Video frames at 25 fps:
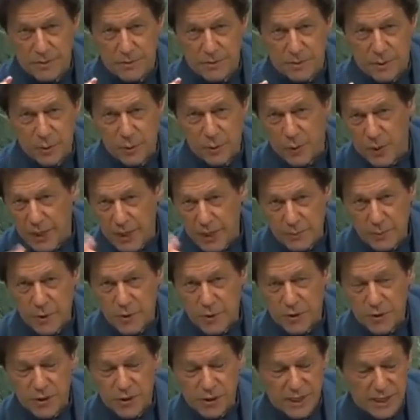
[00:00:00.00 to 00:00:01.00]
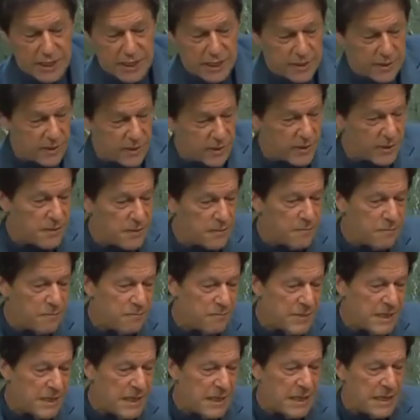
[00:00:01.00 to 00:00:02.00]
to what I'm going to say later on.
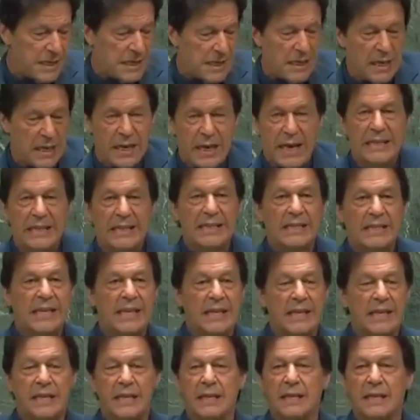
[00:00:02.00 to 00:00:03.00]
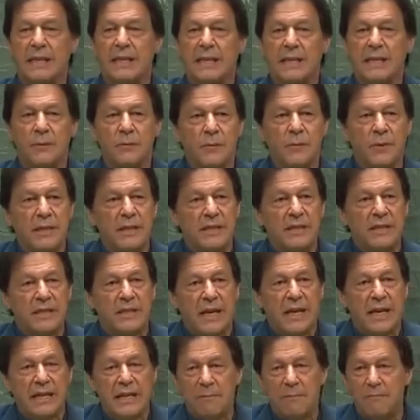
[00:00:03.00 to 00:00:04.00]
And secondly, we
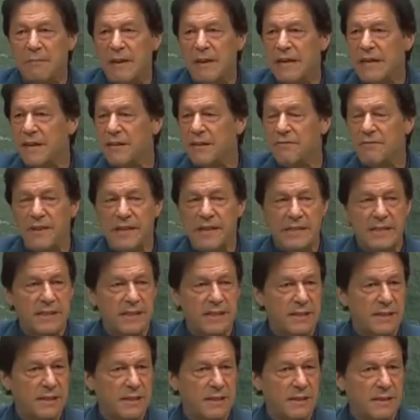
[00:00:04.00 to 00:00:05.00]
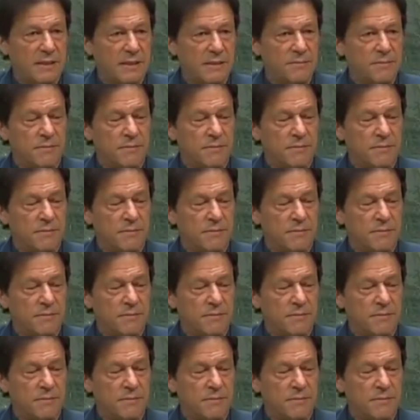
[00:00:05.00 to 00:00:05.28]
started mending fences.